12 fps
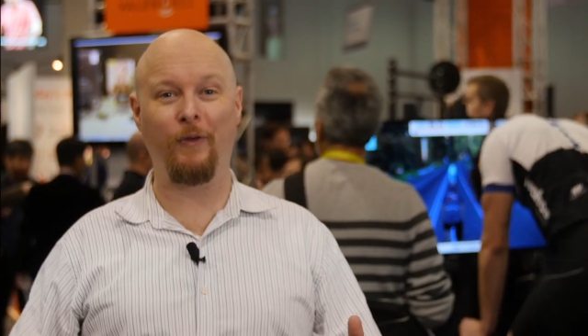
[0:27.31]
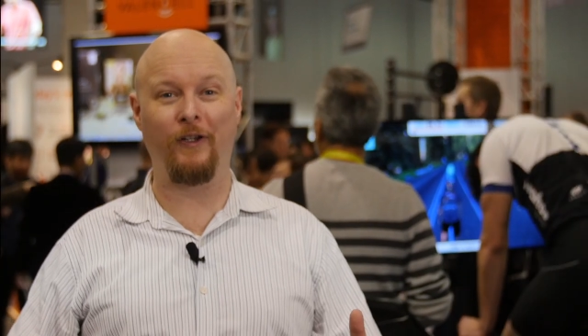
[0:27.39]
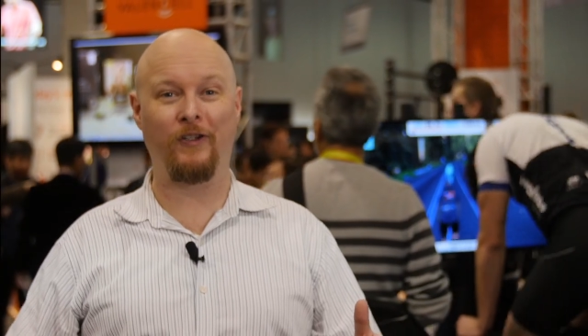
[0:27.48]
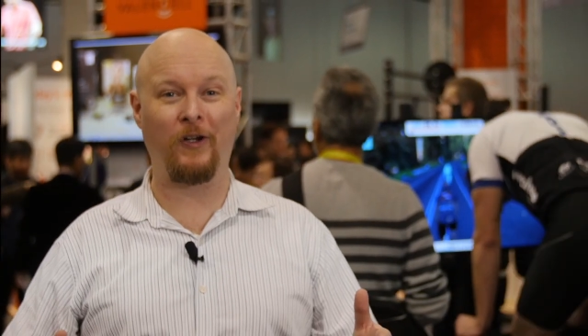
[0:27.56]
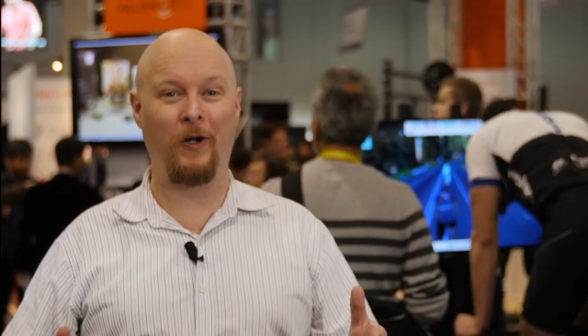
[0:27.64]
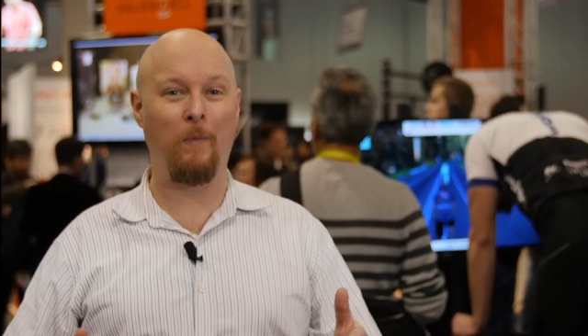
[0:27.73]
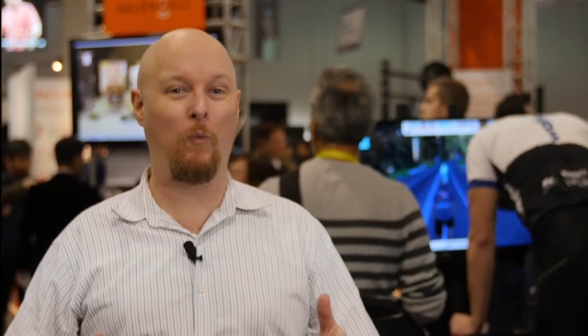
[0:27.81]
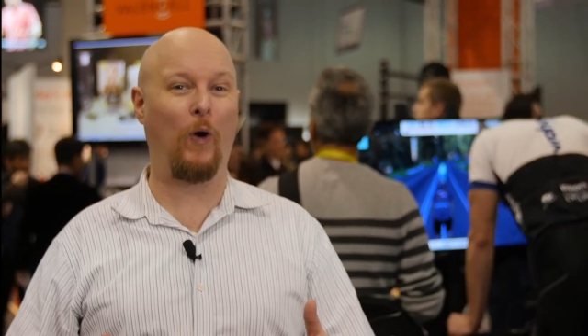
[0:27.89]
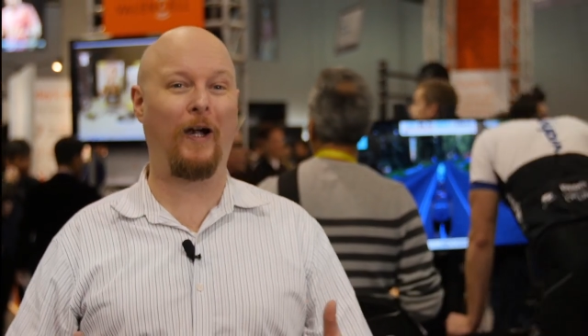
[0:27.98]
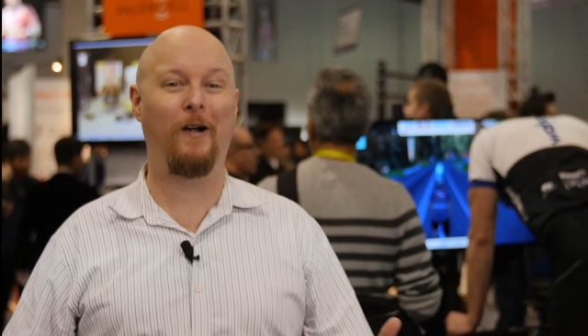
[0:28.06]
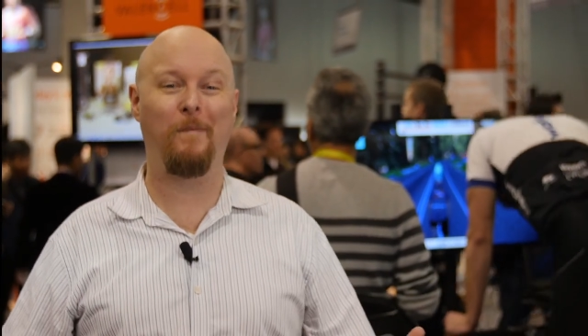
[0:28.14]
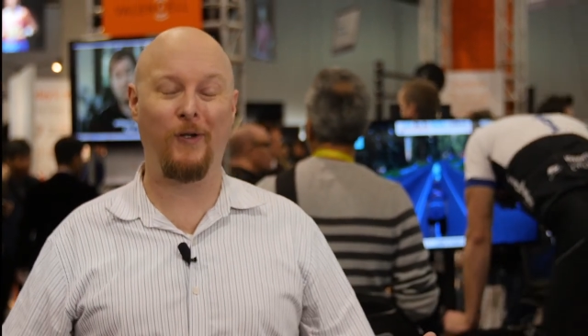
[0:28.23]
the term
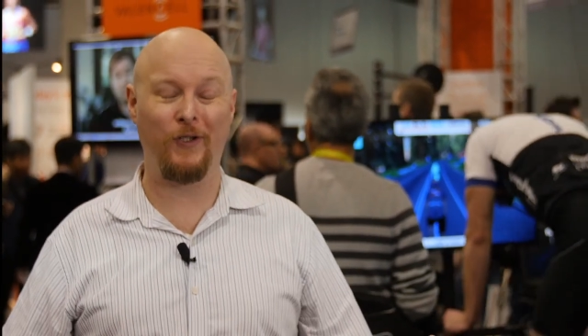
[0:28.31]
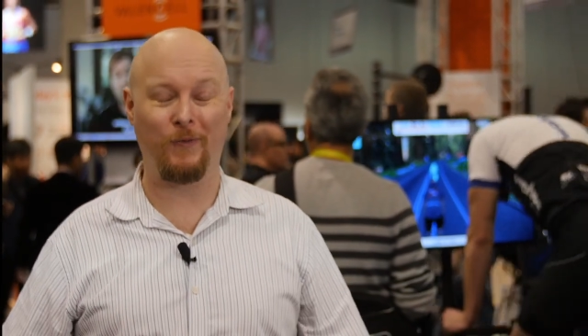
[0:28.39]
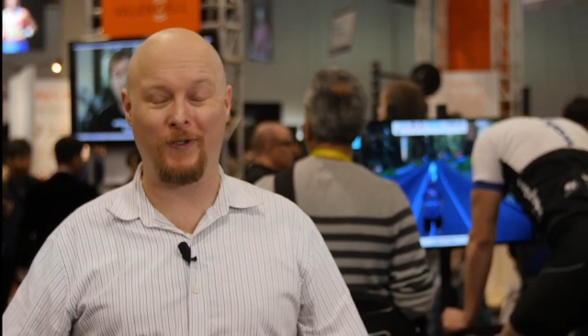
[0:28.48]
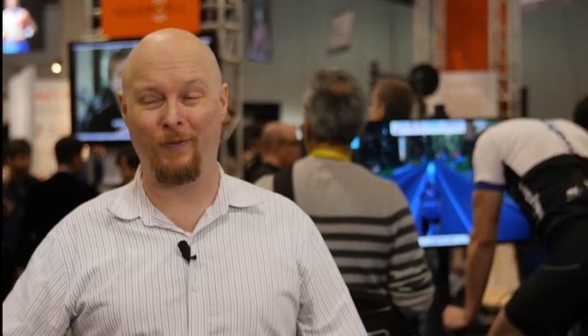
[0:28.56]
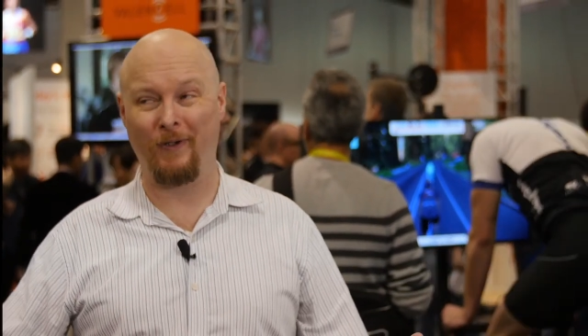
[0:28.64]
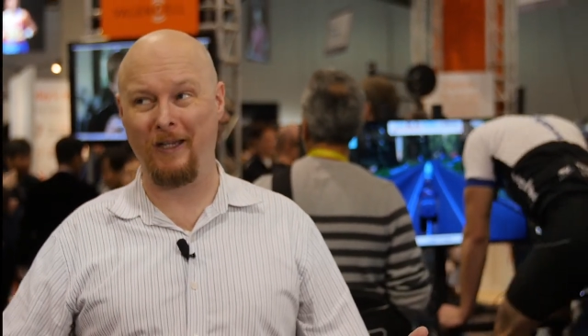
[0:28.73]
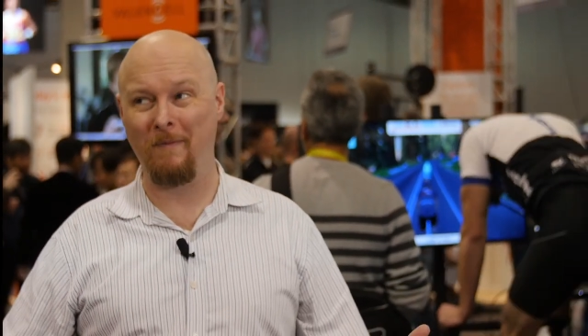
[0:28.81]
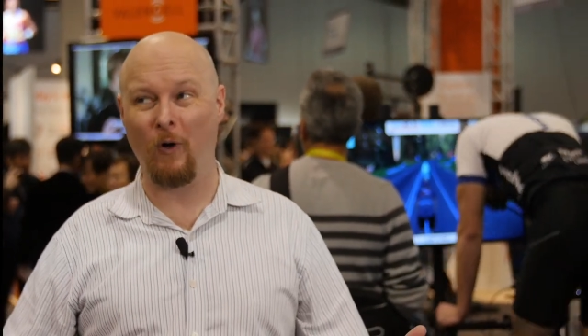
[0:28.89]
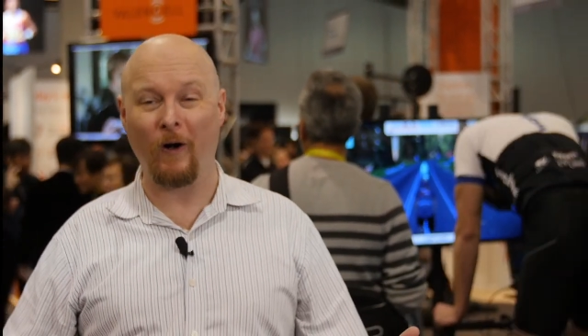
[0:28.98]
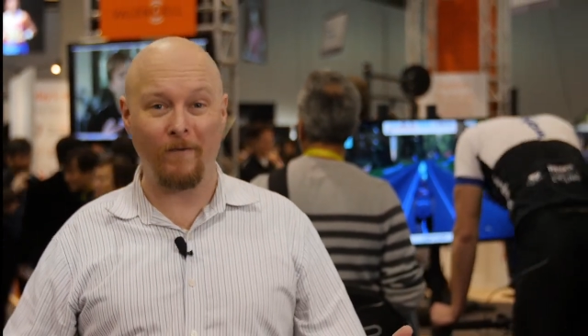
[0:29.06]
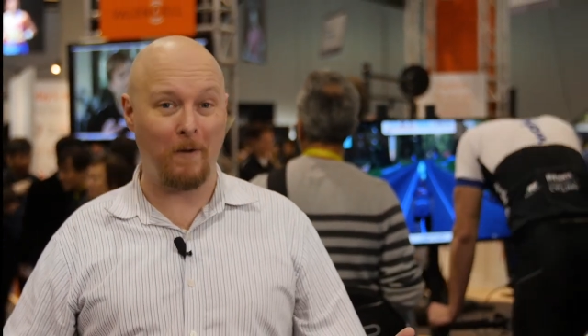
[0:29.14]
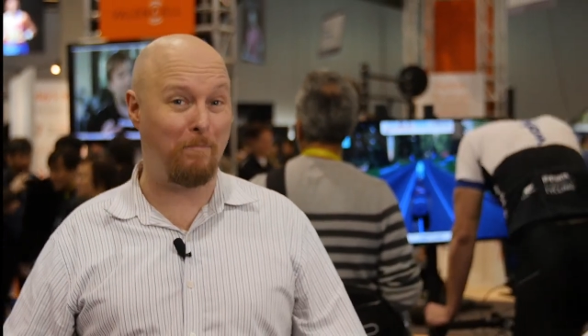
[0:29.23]
wearables was really
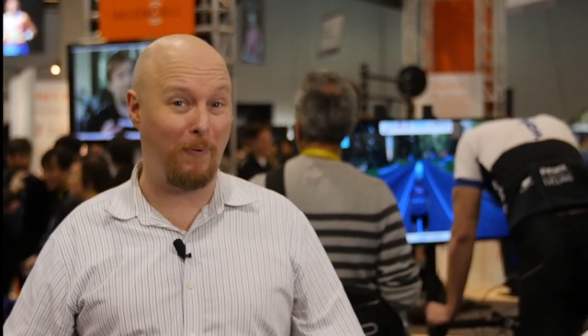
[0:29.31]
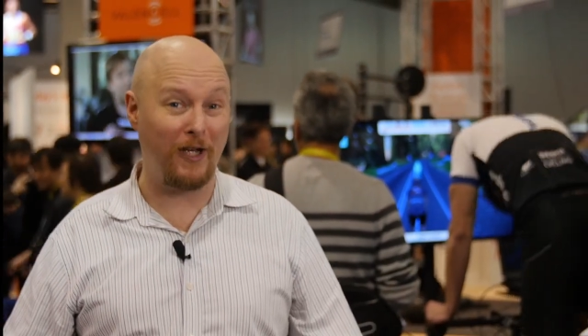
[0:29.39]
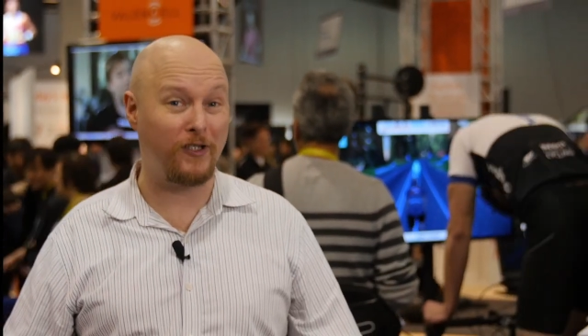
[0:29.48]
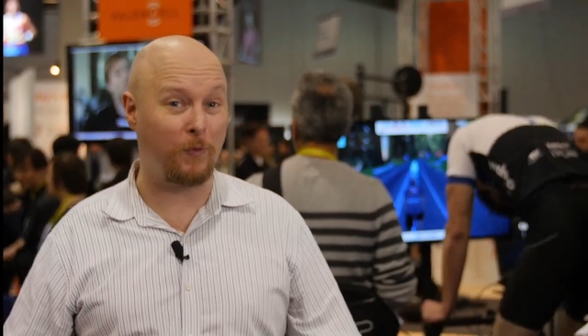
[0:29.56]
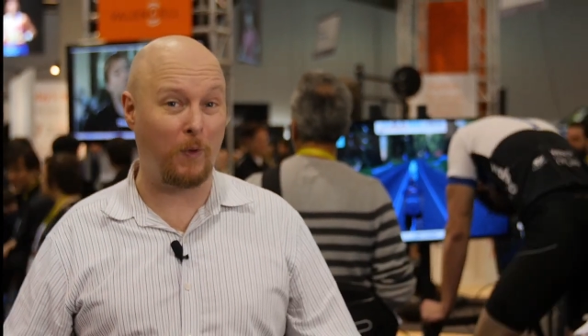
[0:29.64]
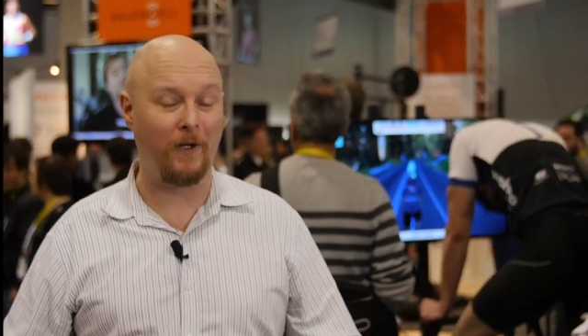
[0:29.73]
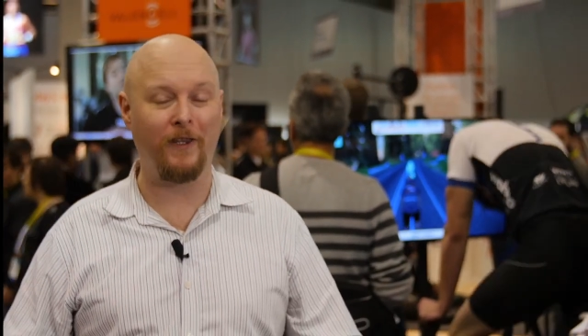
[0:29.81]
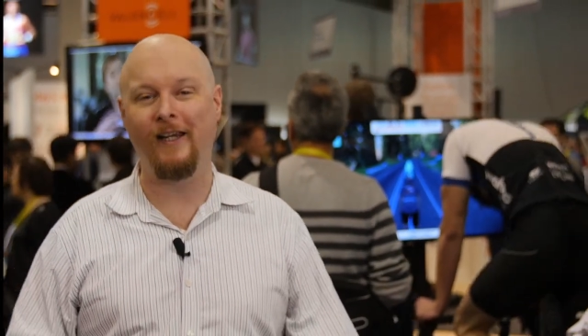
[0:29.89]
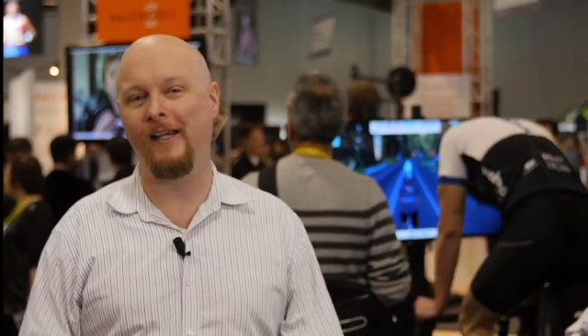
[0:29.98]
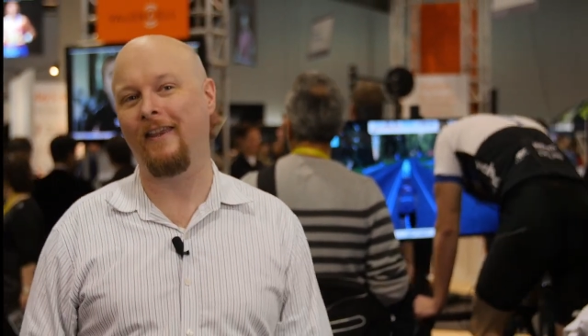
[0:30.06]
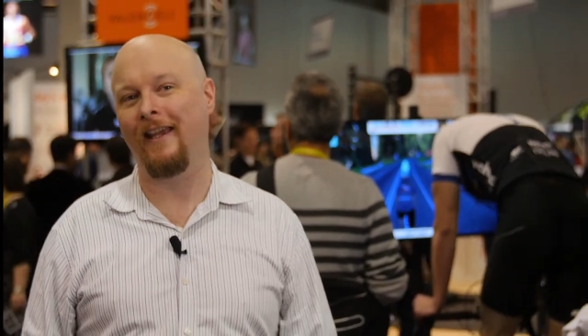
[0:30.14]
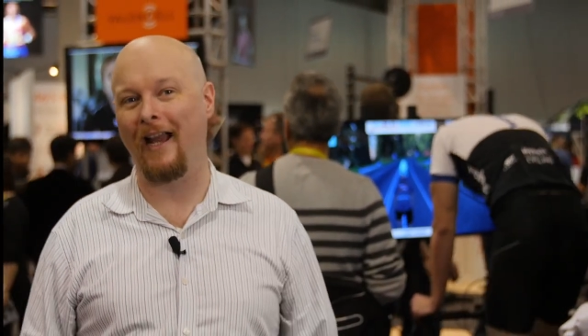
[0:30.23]
more of a buzzword than
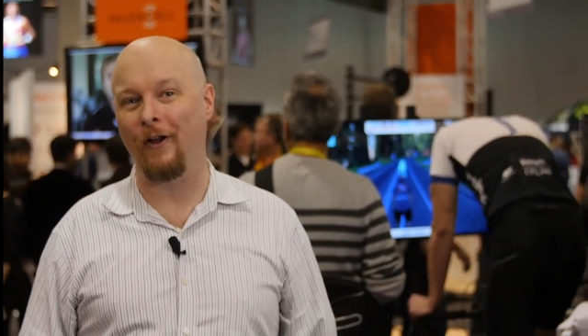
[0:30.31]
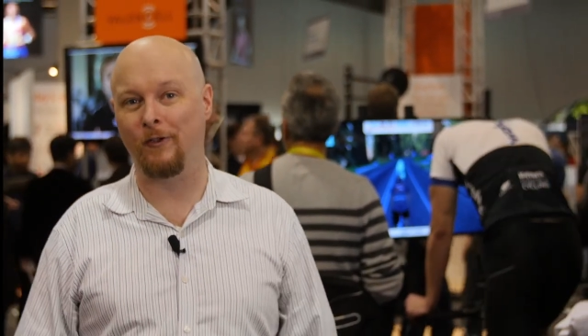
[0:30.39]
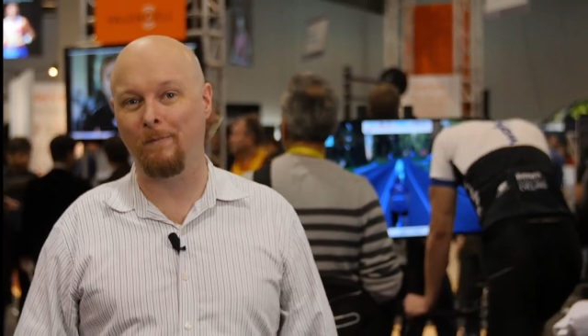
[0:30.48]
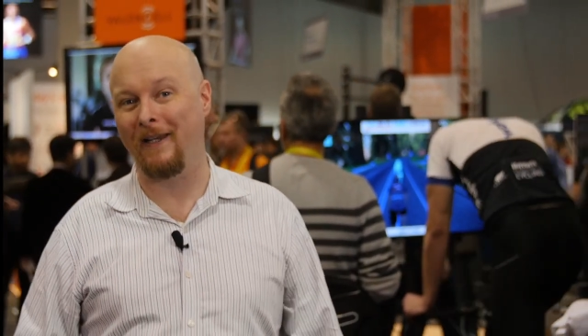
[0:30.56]
anything else,